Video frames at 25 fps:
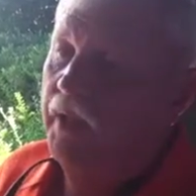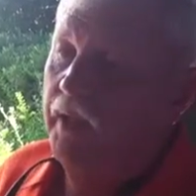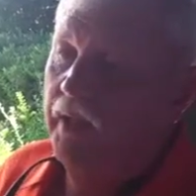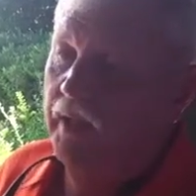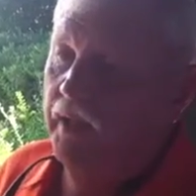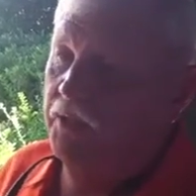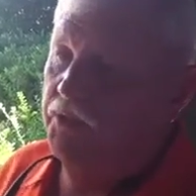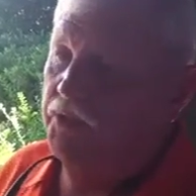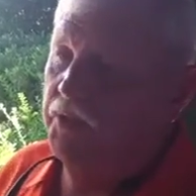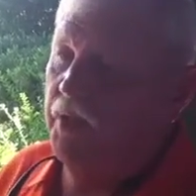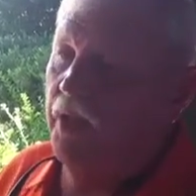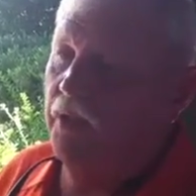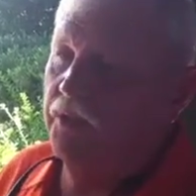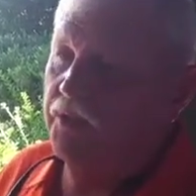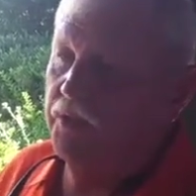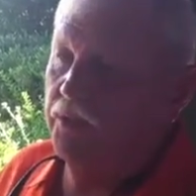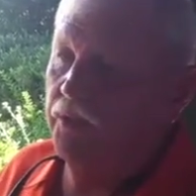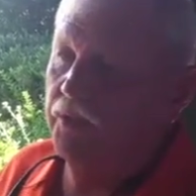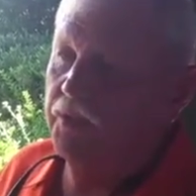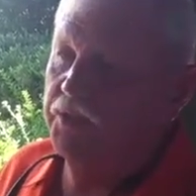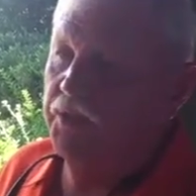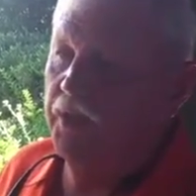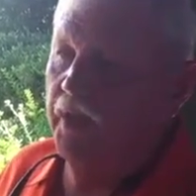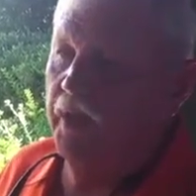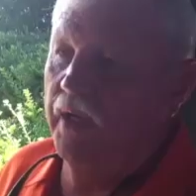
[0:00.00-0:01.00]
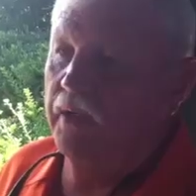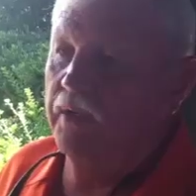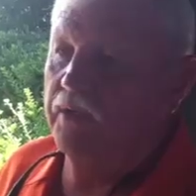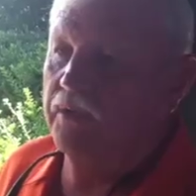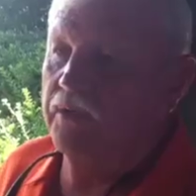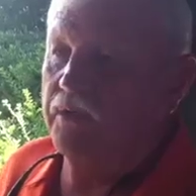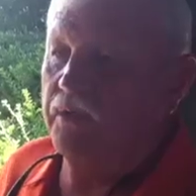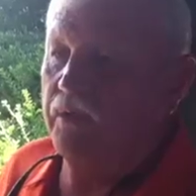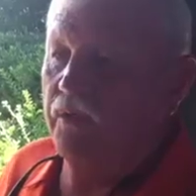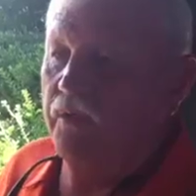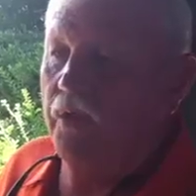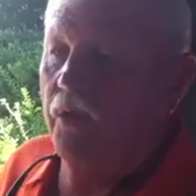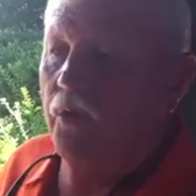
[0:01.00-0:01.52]
It's also a challenge
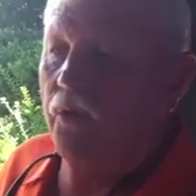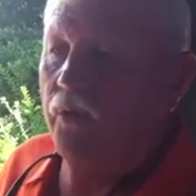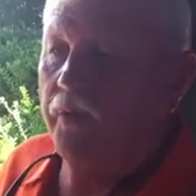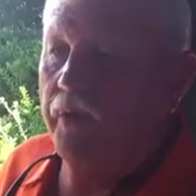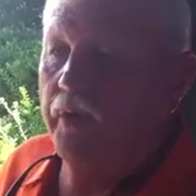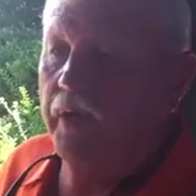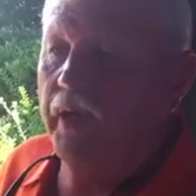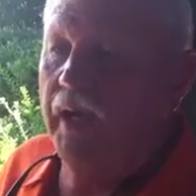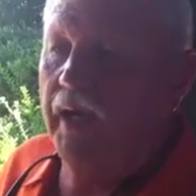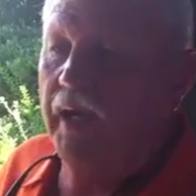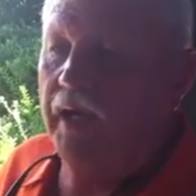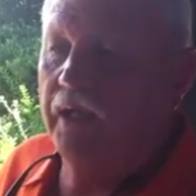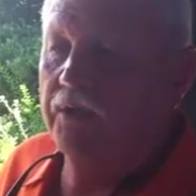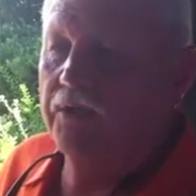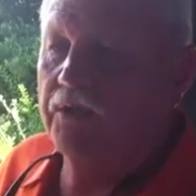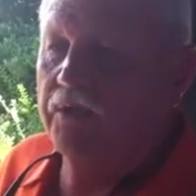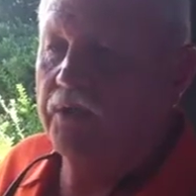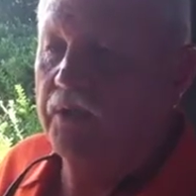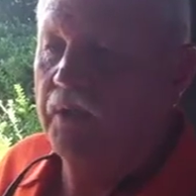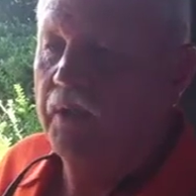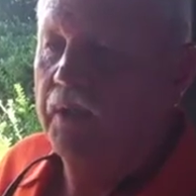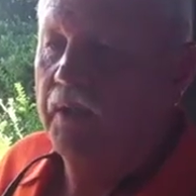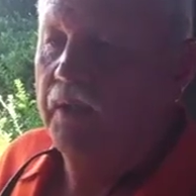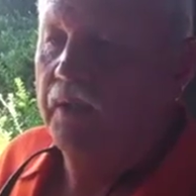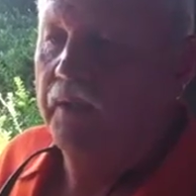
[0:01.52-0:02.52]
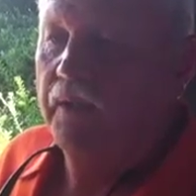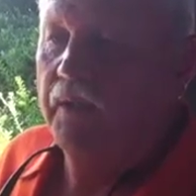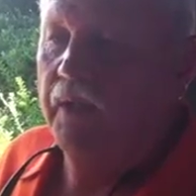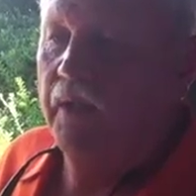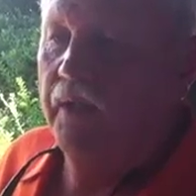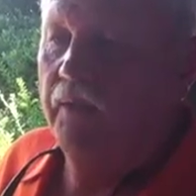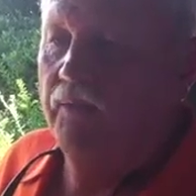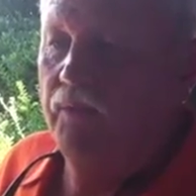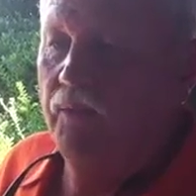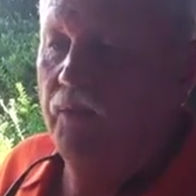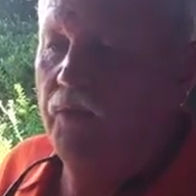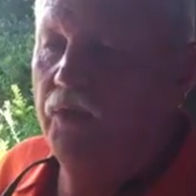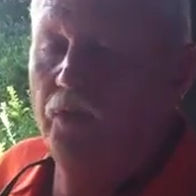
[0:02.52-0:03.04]
to the older guys that
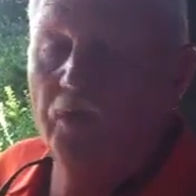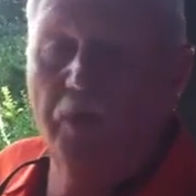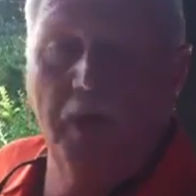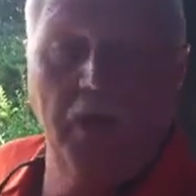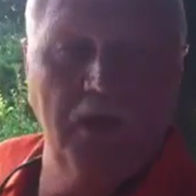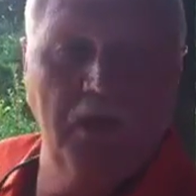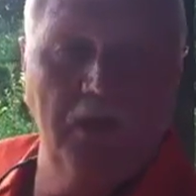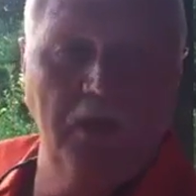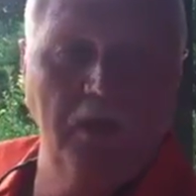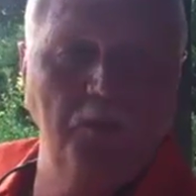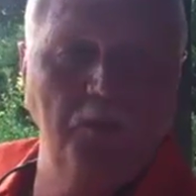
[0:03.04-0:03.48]
you got to